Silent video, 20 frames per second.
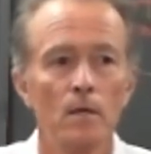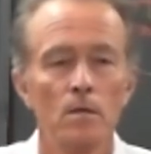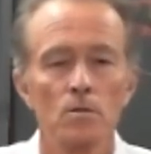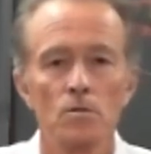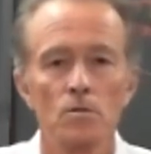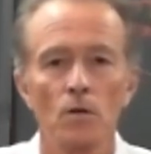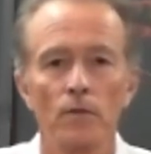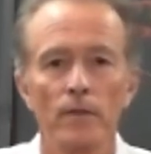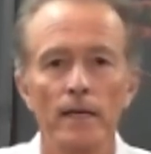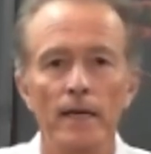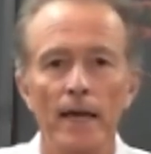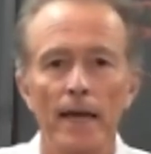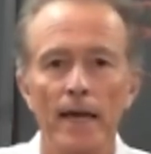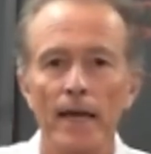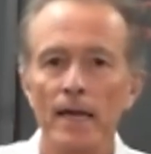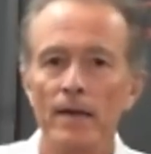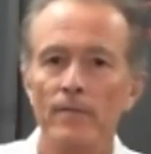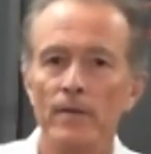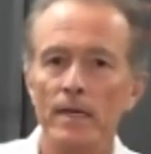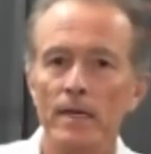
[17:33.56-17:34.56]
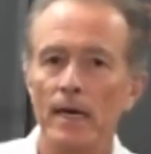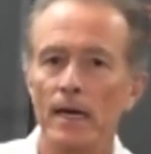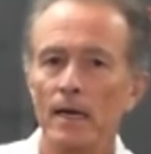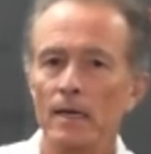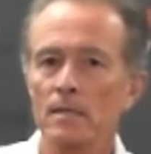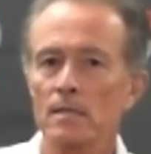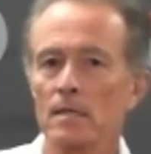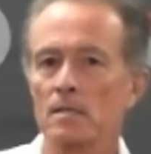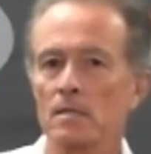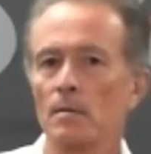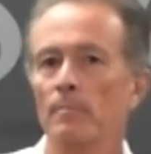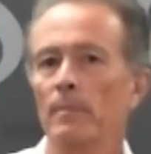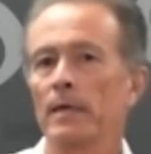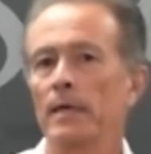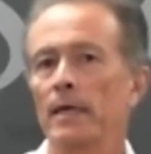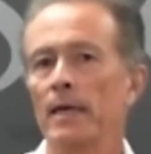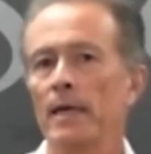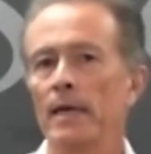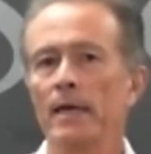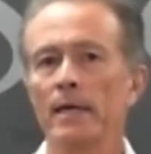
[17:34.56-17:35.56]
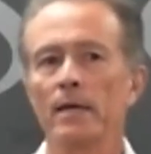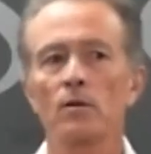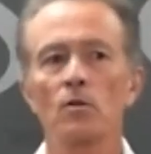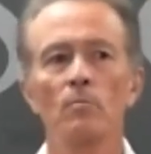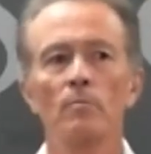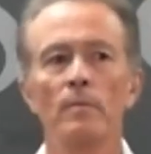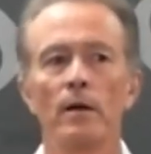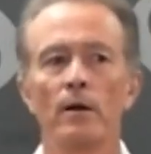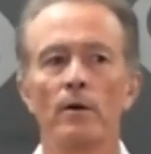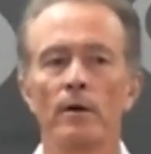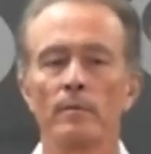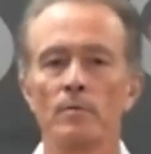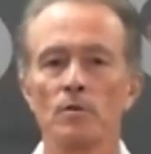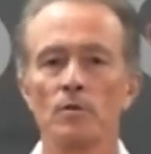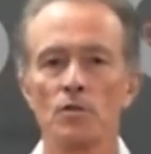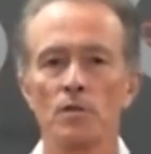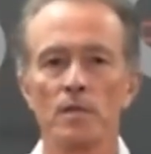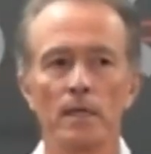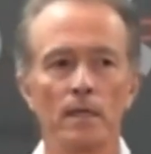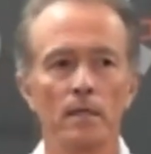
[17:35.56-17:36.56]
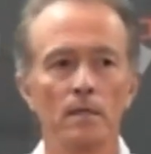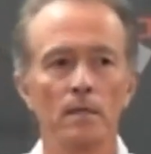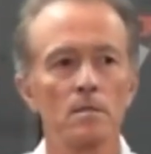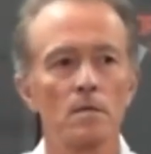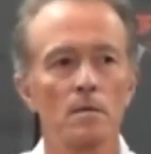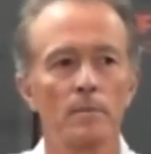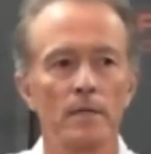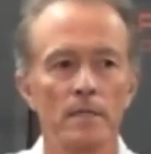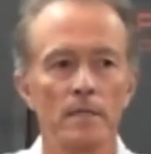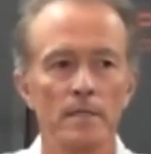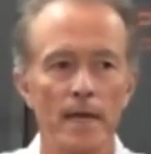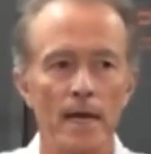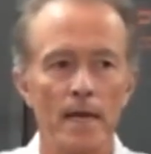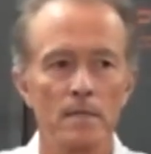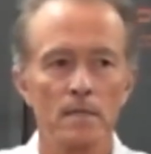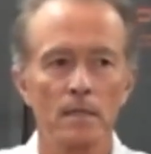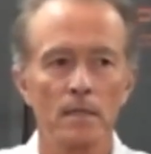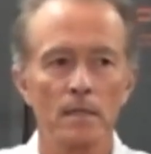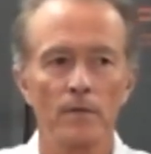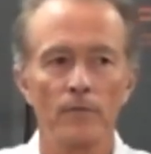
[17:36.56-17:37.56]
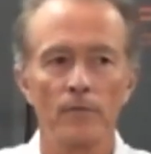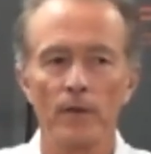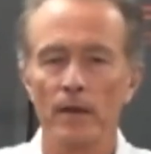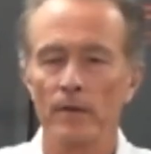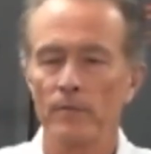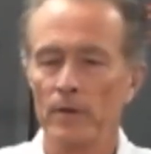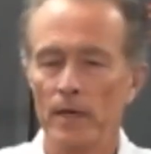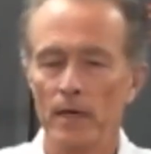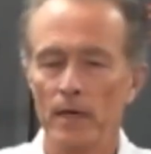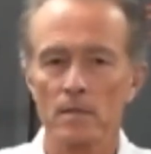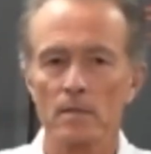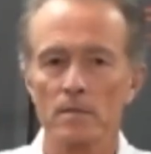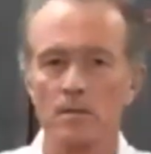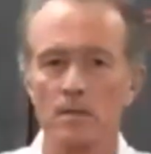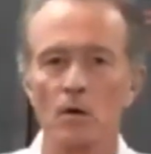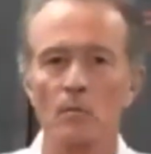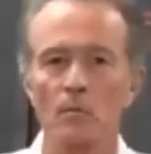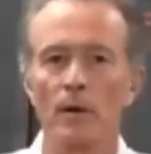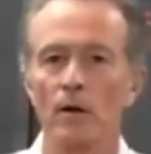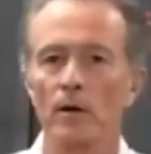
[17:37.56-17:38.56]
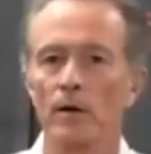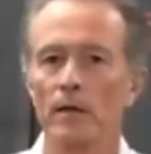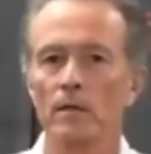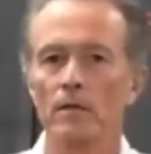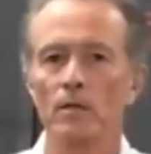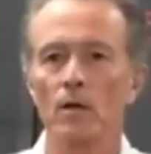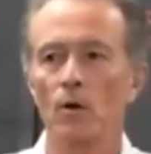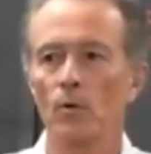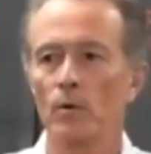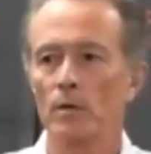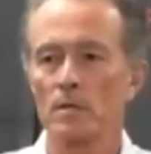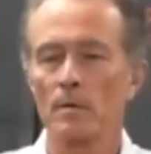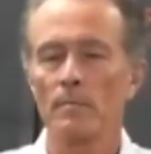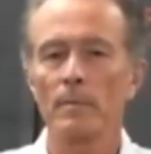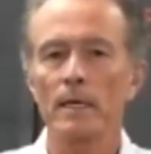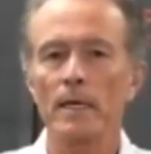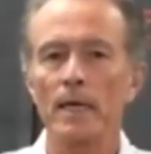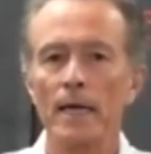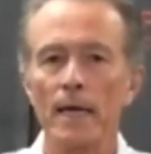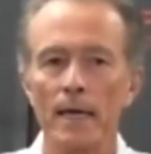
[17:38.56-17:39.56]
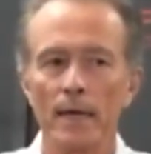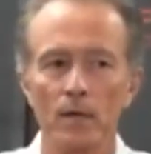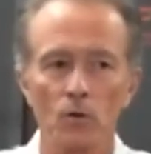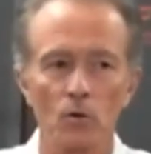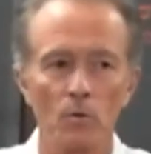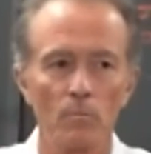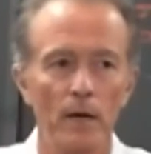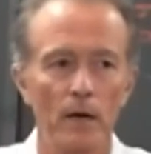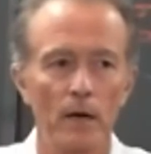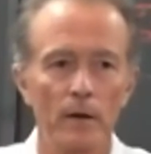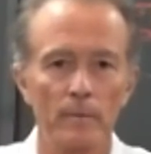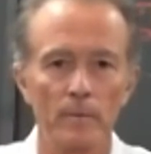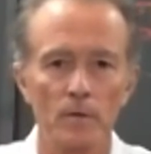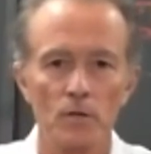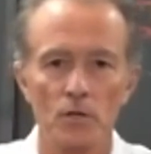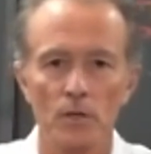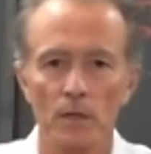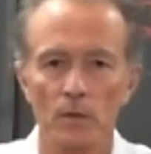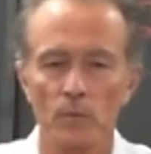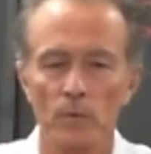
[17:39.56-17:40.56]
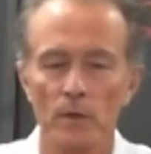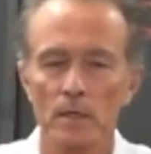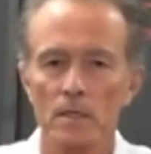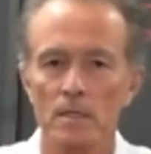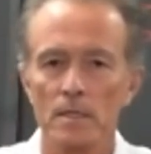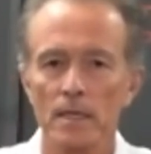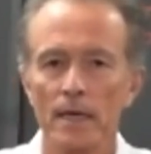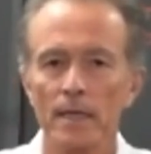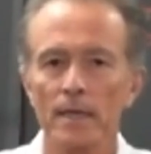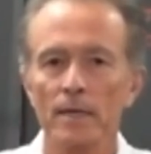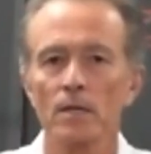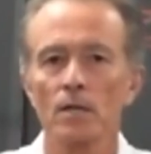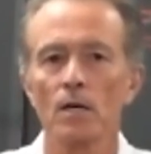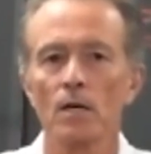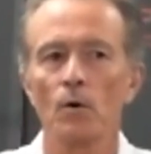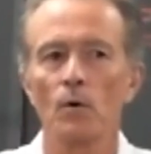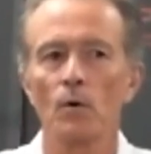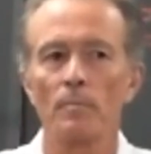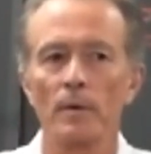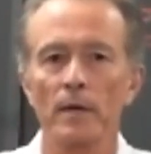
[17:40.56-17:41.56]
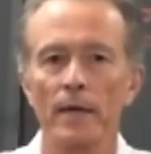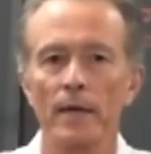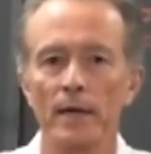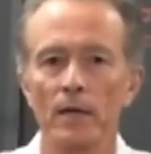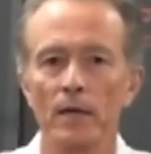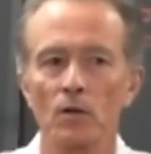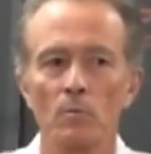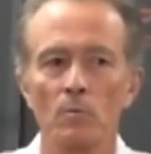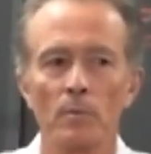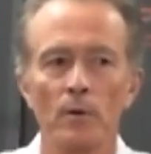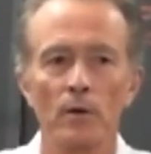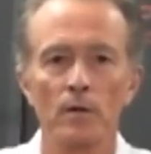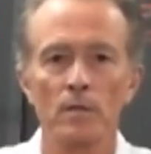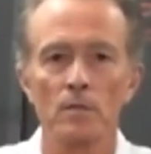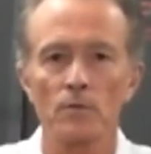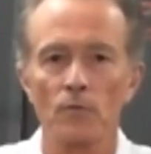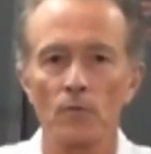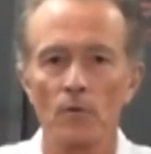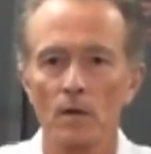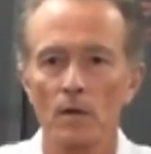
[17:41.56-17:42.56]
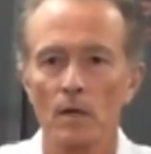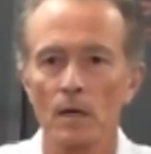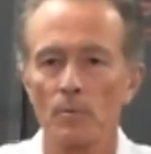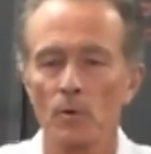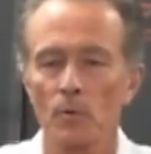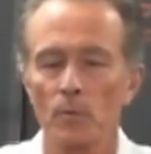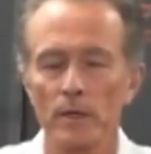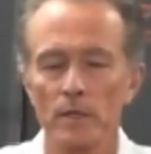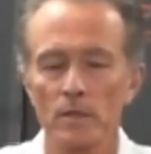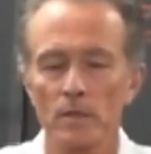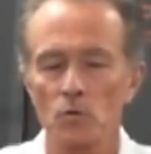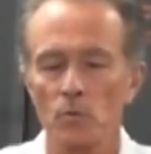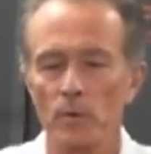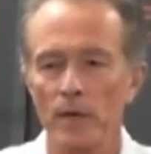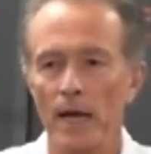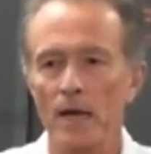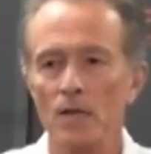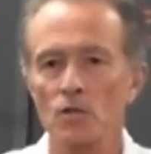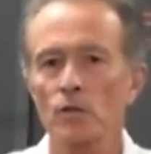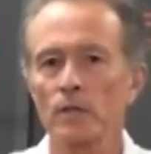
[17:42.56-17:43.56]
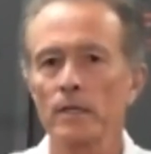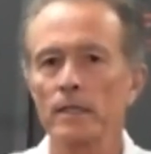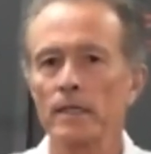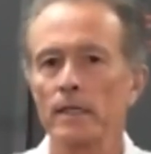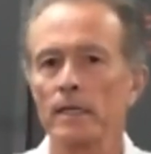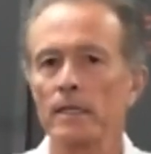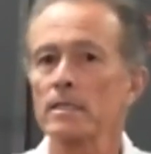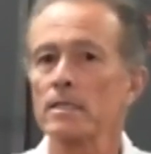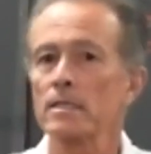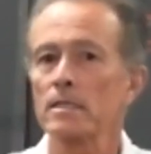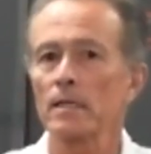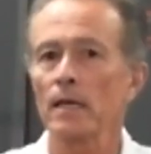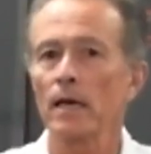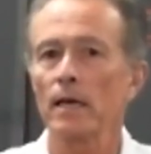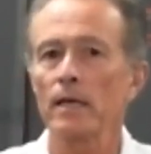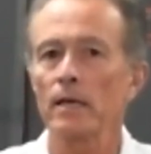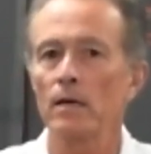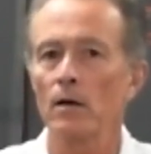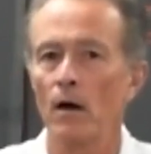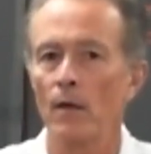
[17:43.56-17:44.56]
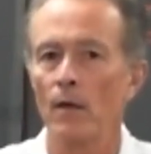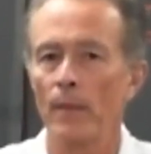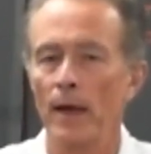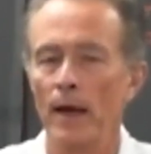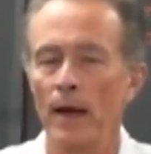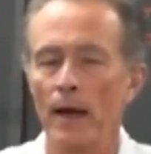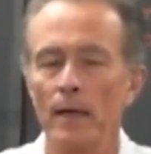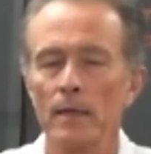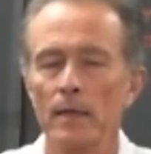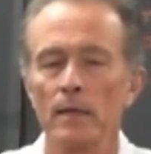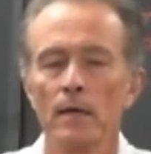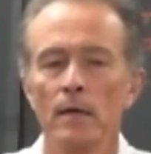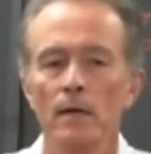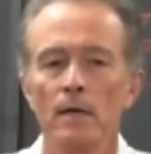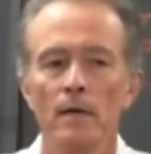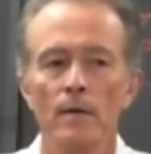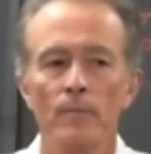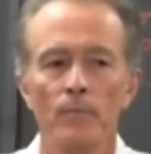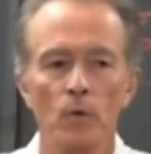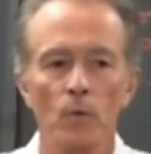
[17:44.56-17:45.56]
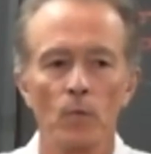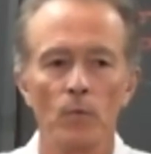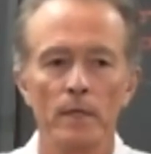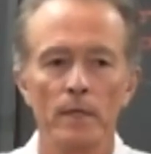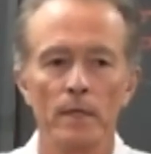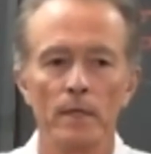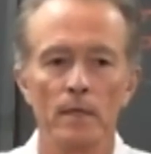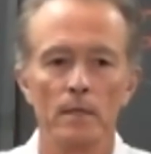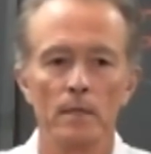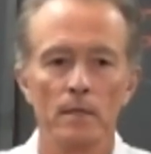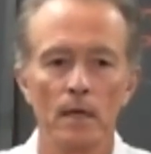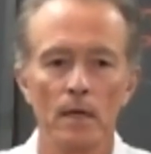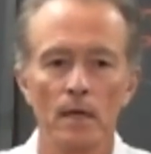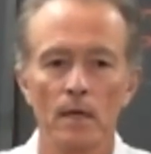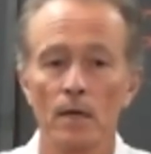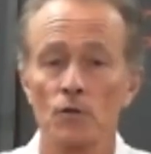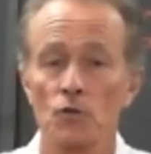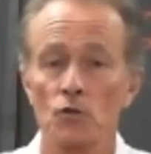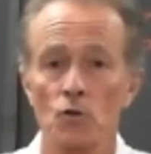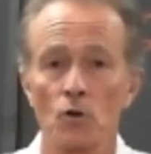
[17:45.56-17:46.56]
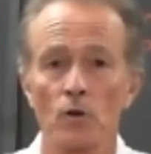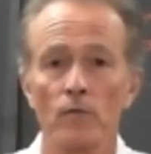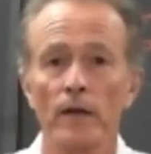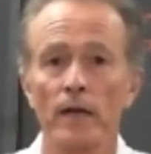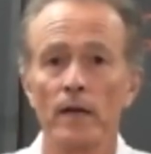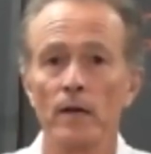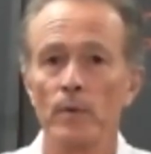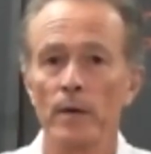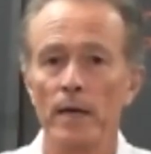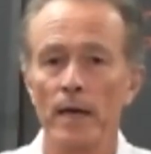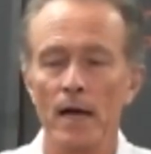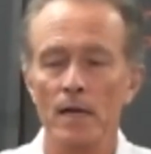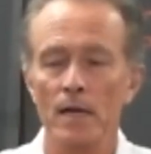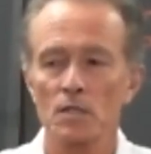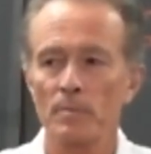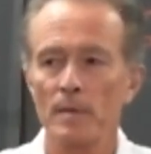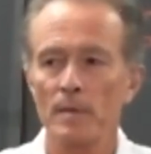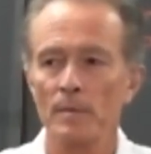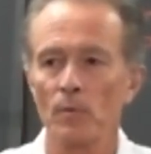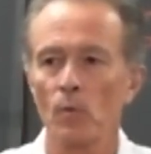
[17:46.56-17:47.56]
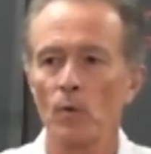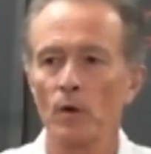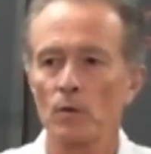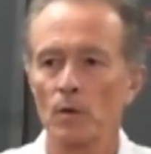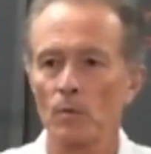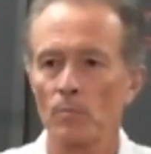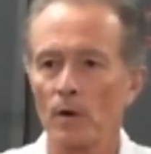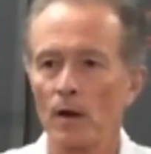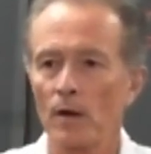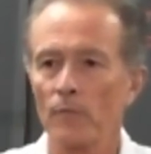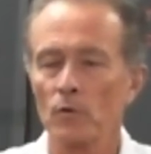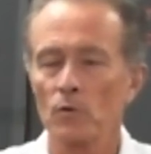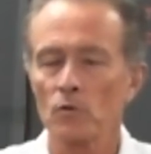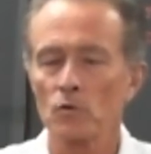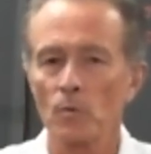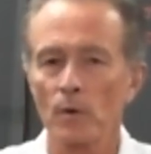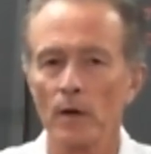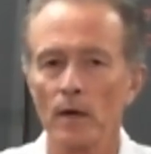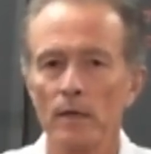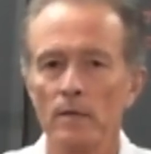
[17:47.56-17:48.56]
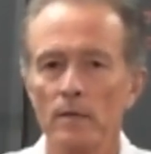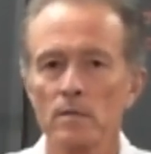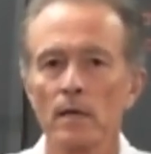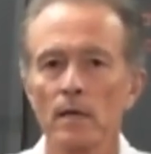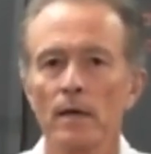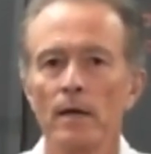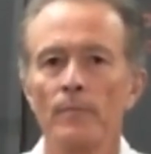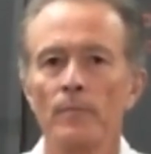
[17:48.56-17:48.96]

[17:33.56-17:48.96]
So the AVX is a mechanical bearing machine. Somebody's asking if AVX is air bearing. No, it's a mechanical bearing machine. We decided to go with mechanical bearings for a couple of reasons. We actually did a study on that. We did a survey. We asked people what their preference was.